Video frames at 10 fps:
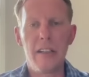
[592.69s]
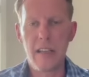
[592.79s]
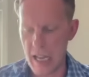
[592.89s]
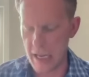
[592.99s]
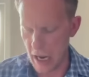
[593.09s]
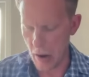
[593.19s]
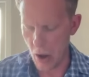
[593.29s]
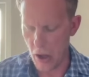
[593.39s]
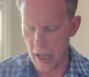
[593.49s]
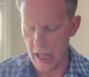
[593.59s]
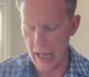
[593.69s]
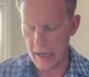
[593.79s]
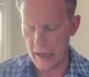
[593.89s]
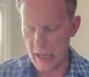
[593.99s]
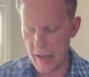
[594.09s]

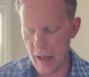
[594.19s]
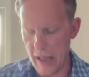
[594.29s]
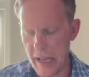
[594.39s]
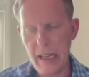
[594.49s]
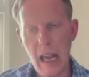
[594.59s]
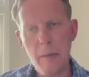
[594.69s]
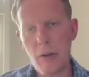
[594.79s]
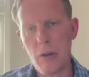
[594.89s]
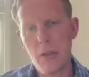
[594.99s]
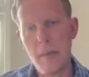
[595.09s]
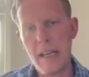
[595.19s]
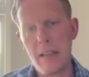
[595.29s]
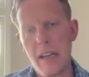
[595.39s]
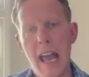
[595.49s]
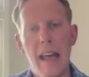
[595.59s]
He came across to me as an